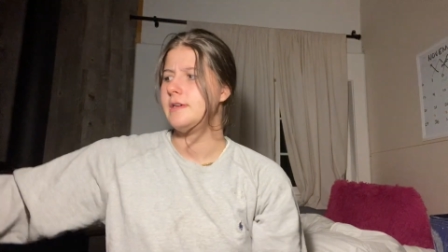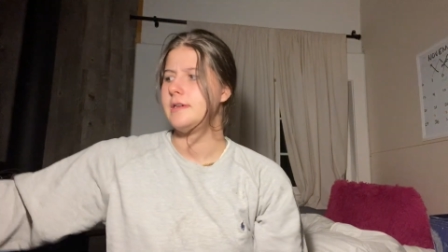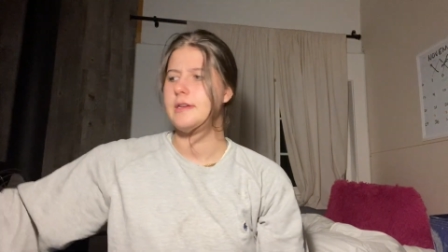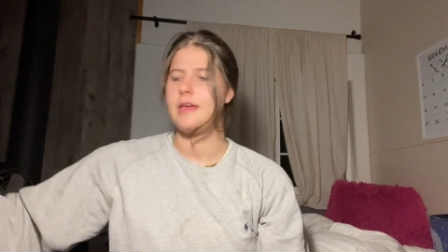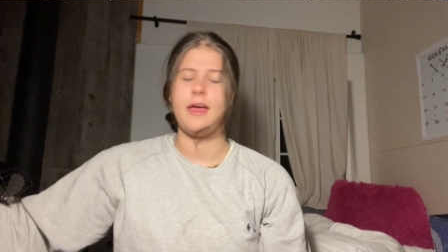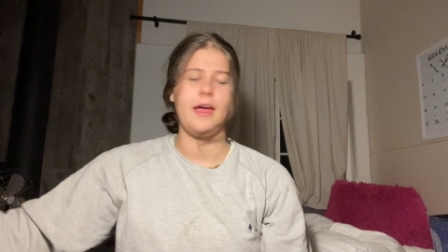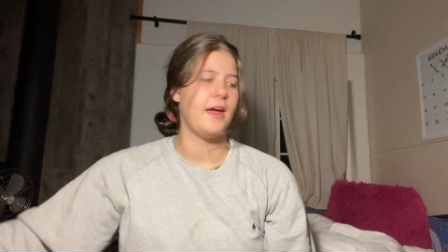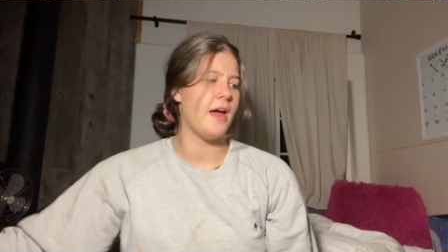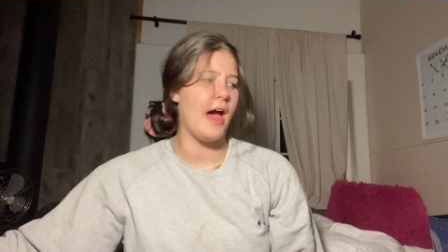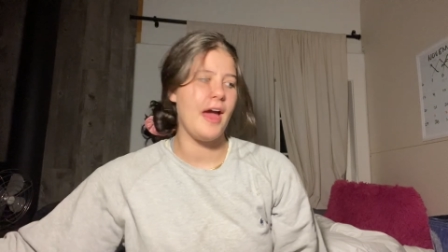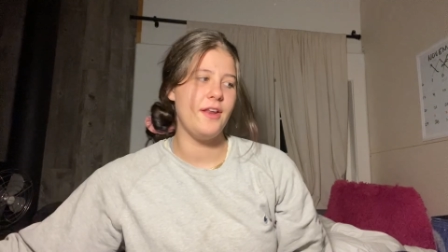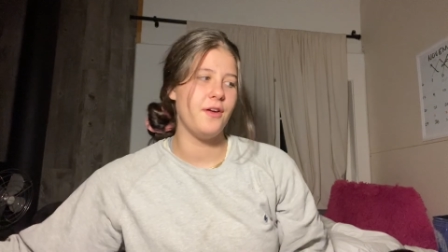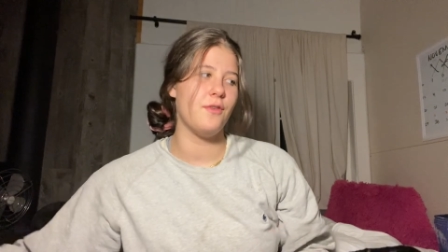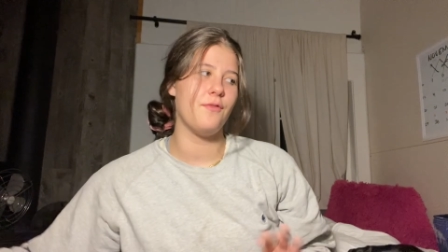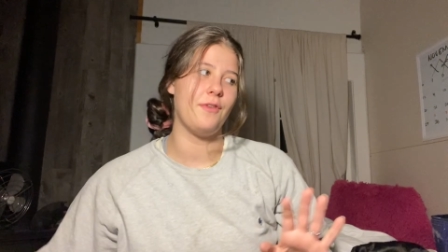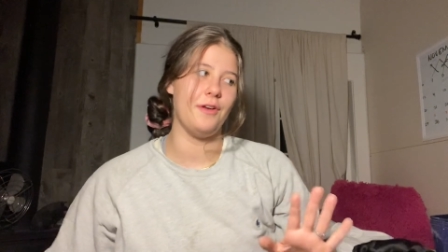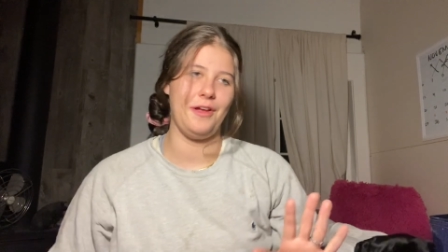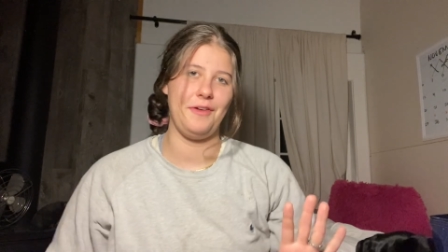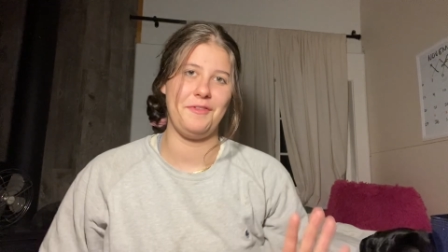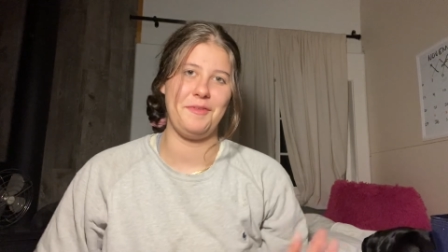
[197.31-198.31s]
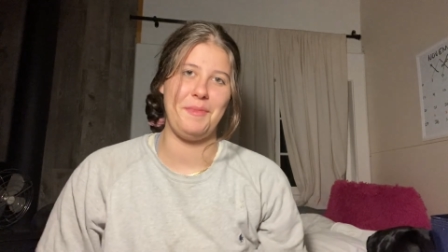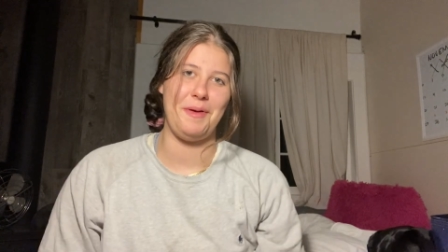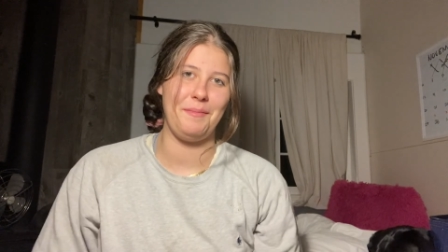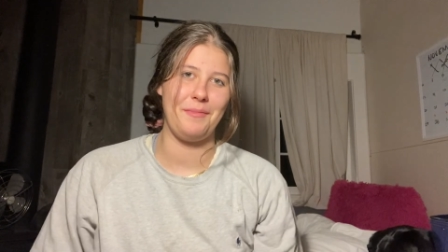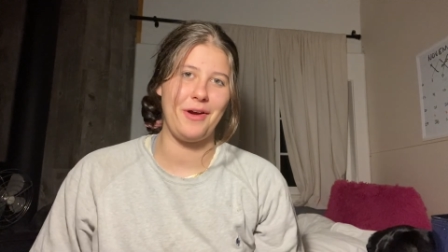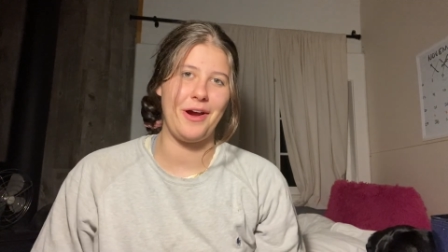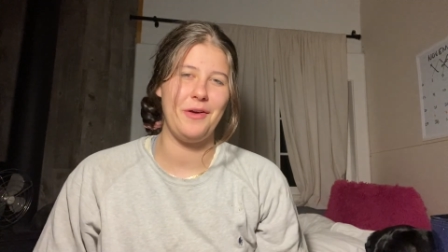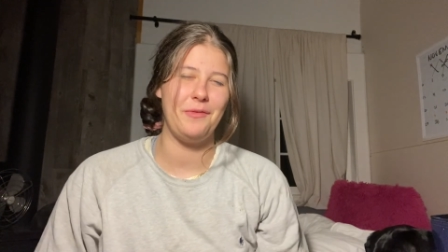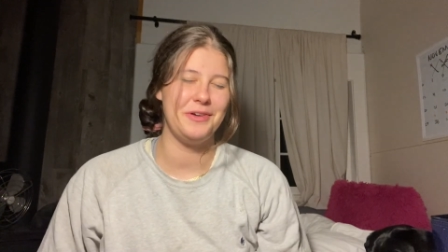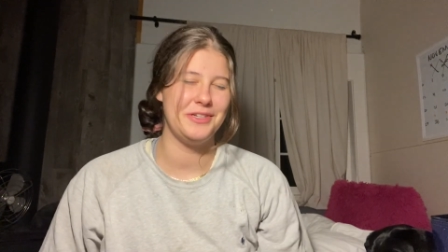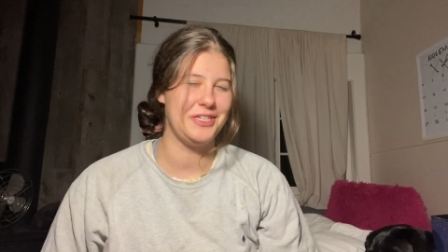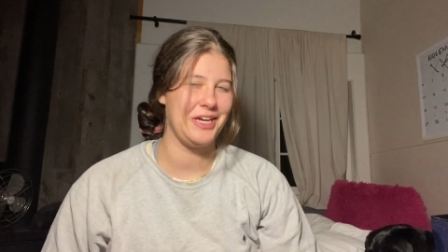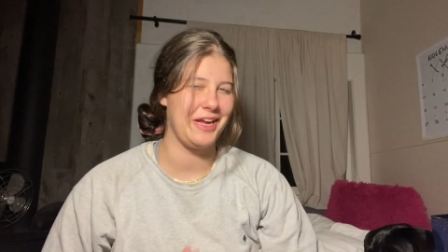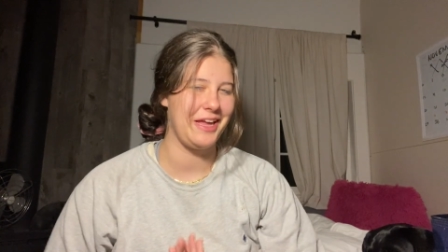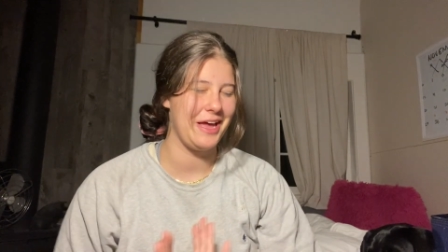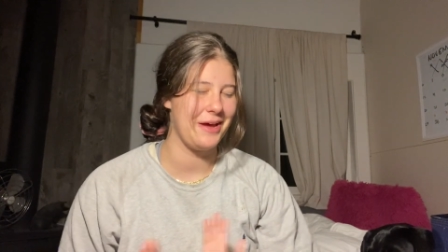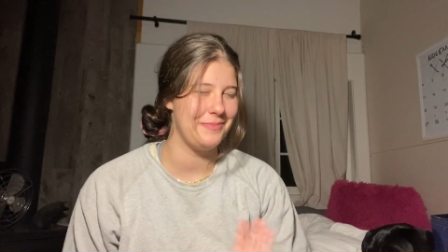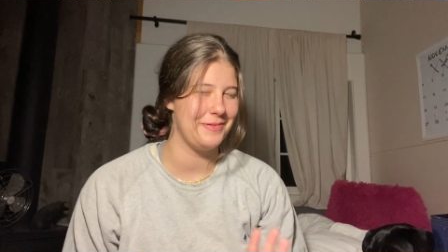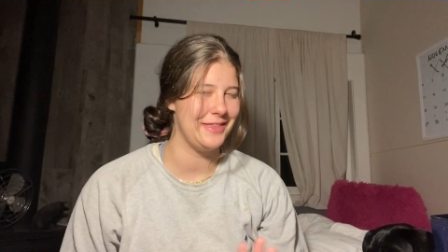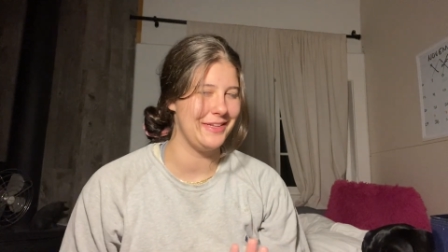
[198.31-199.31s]
Okay, I don't really remember. I wish I
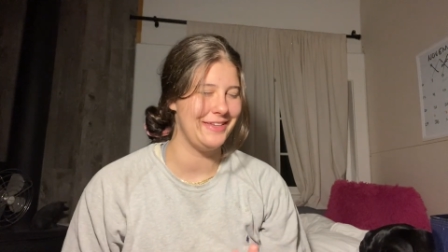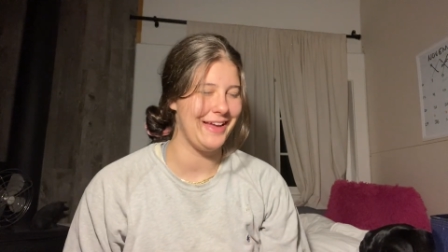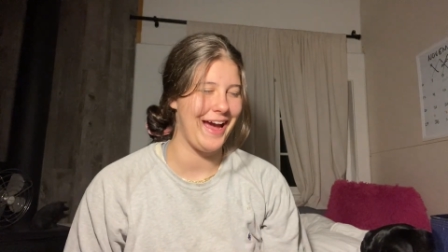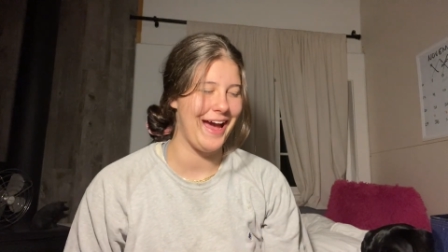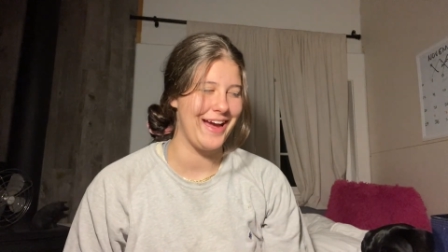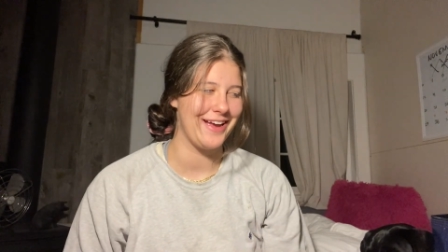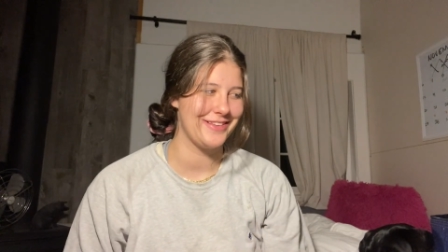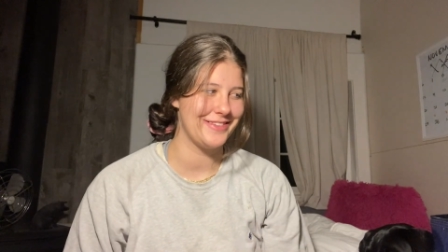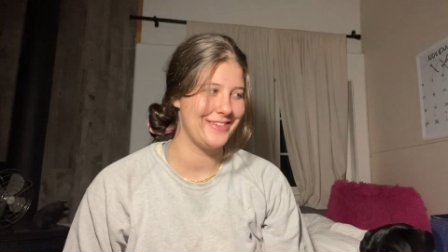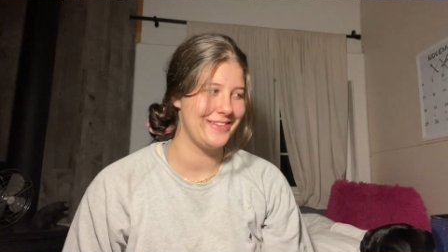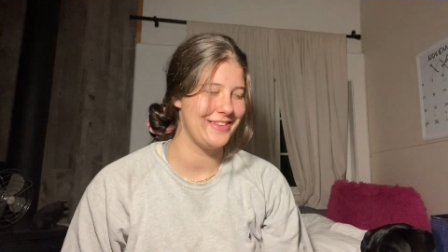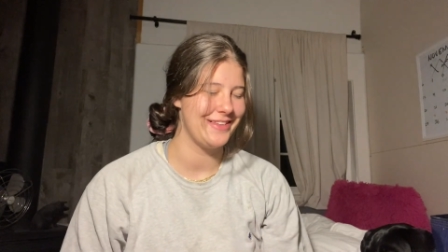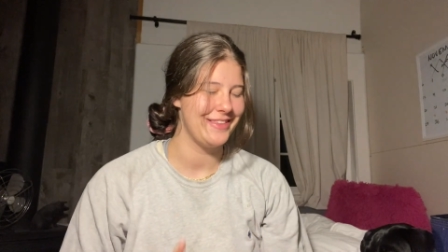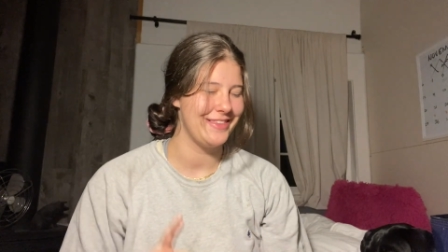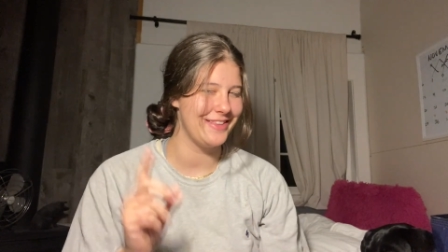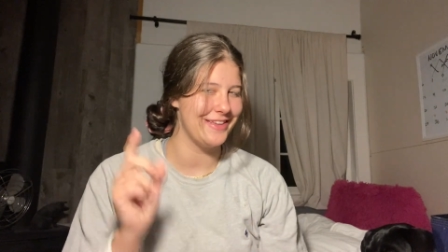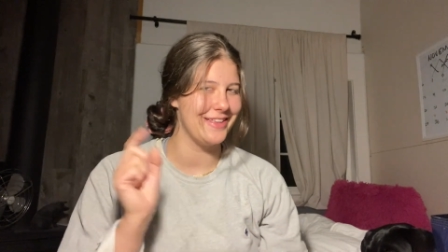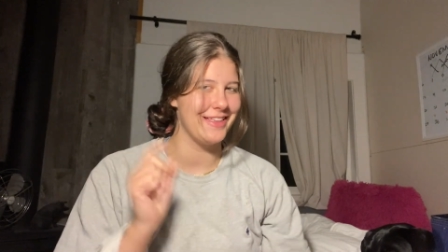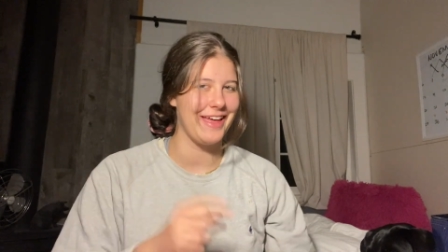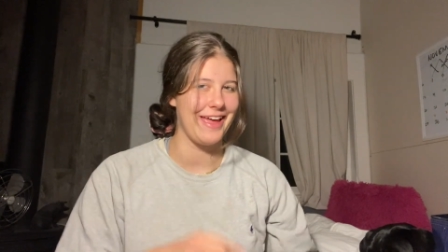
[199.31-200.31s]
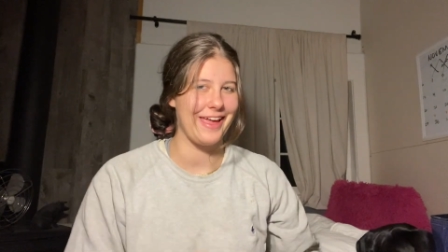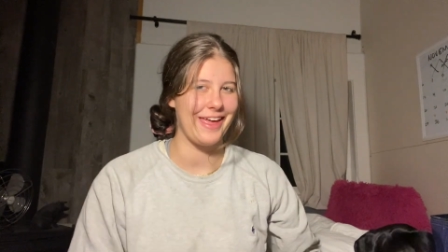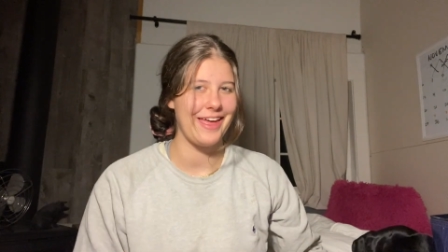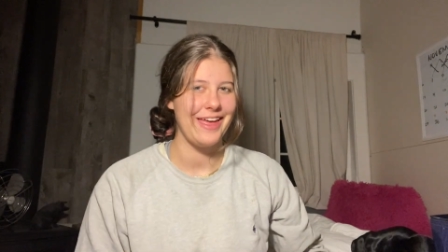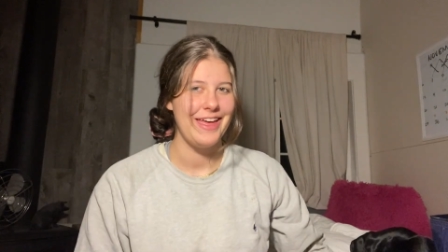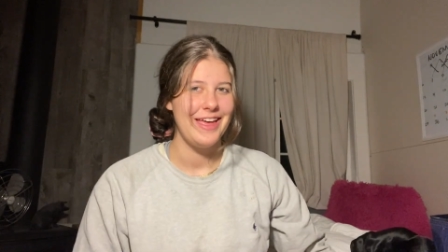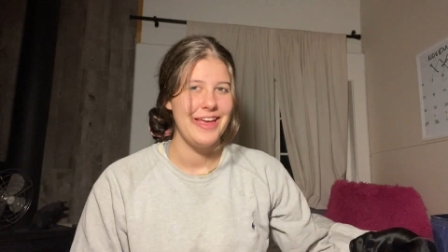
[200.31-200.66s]
kept the tags, the like